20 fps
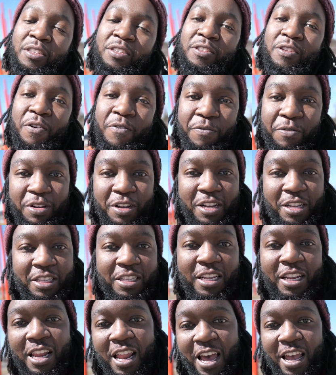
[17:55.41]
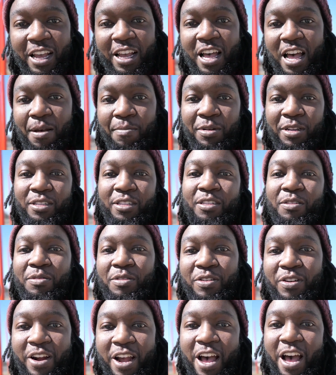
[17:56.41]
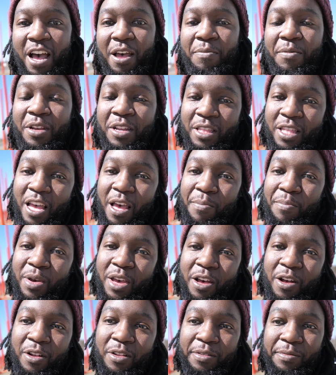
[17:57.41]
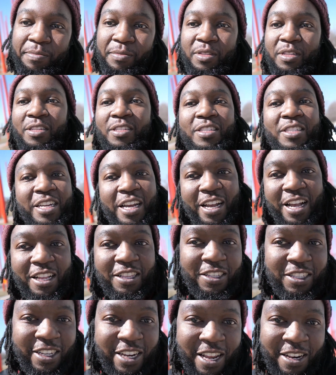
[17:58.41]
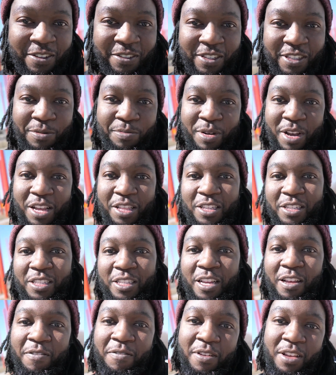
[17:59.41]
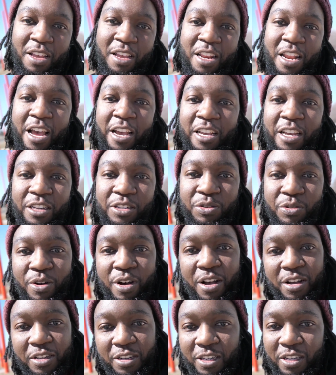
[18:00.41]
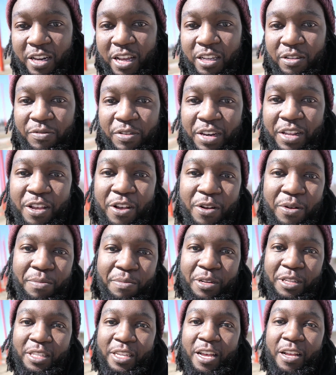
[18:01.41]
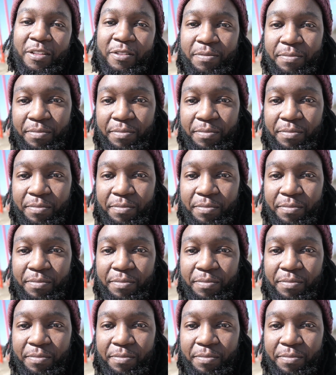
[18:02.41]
Don't forget to like, comment, subscribe, hit that bell, check out the channel, see my other stuff, and I'll catch you all in the next video. Peace out.